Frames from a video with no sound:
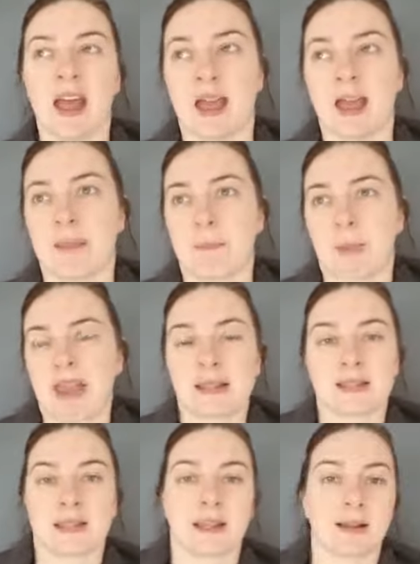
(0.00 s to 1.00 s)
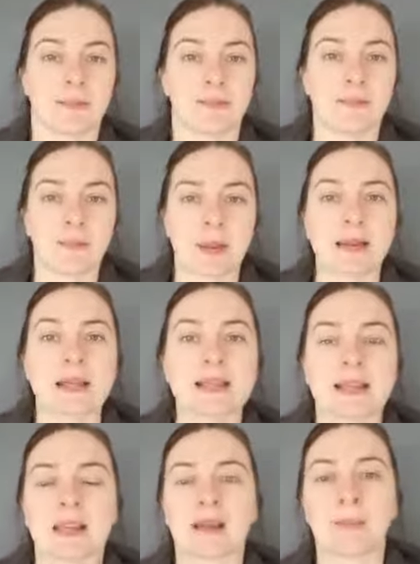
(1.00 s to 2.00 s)
a basic
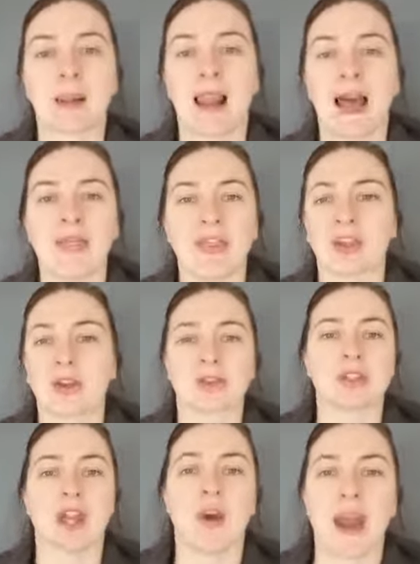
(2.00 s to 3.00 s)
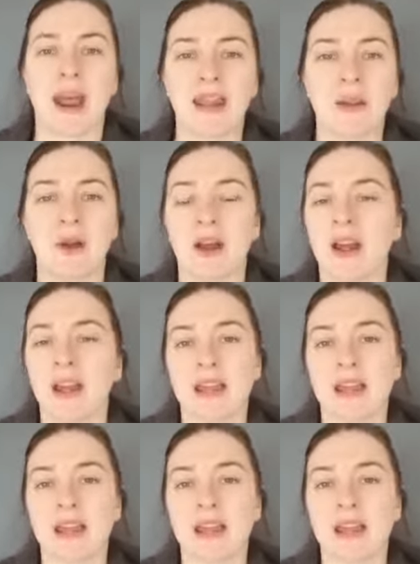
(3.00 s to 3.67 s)
building plan that could go anywhere.